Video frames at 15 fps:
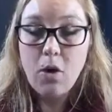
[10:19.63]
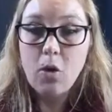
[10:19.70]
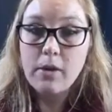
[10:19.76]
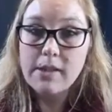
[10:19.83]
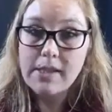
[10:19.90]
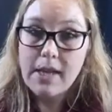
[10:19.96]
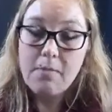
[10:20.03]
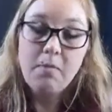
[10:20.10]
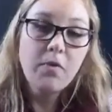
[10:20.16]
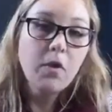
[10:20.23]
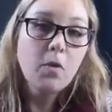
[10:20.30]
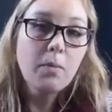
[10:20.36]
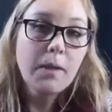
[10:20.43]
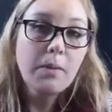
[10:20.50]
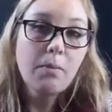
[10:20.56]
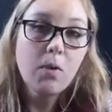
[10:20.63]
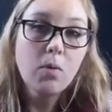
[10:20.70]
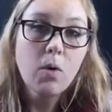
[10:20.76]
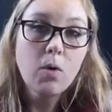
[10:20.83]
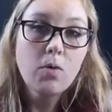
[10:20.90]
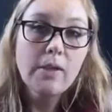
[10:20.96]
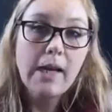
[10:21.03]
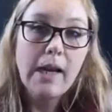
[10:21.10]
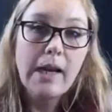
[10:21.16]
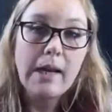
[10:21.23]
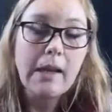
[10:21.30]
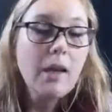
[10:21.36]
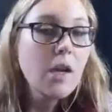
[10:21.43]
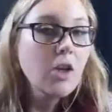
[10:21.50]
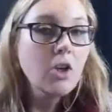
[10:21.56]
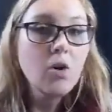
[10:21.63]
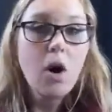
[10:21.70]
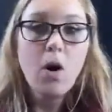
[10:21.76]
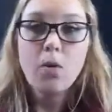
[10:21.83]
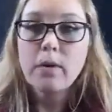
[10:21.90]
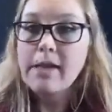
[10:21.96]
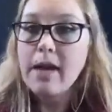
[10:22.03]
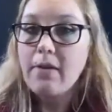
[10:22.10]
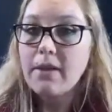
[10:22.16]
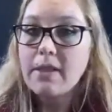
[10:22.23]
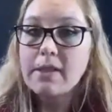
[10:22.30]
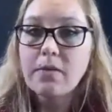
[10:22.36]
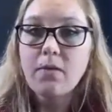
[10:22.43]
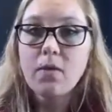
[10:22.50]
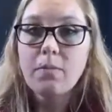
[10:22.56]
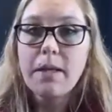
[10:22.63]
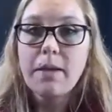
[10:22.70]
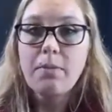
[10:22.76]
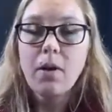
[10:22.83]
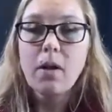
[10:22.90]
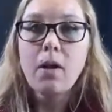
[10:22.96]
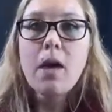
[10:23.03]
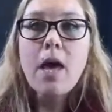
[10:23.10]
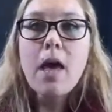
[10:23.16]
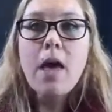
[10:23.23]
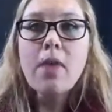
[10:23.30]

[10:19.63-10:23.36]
or the same few people rotating, you're always having different people,